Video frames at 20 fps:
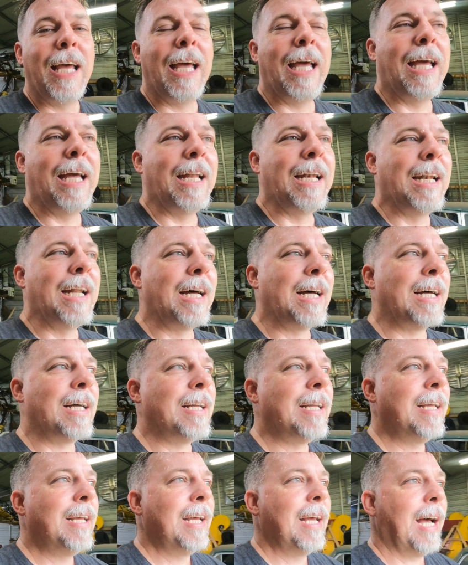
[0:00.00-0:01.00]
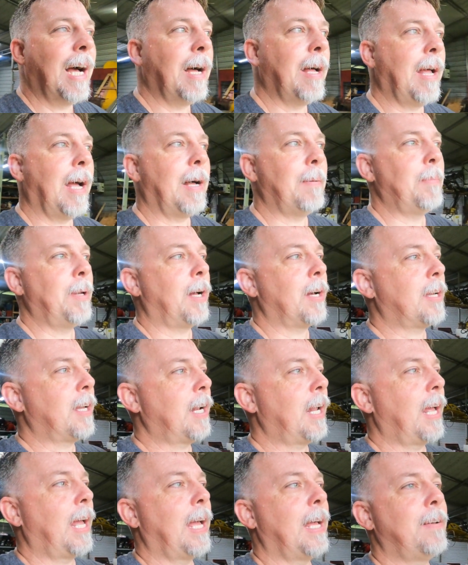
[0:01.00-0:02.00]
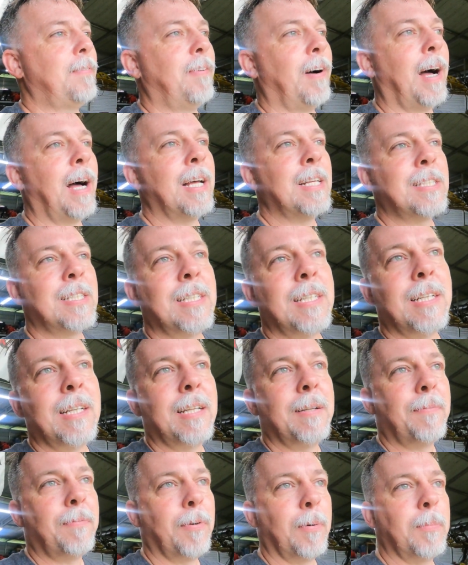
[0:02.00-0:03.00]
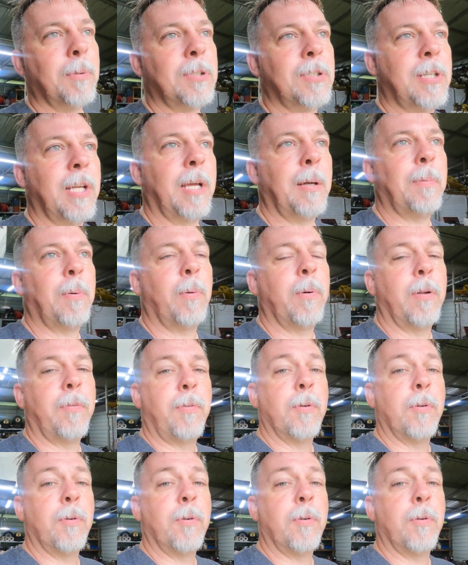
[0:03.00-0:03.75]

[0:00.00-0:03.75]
And I'm not going to advise it from the standpoint,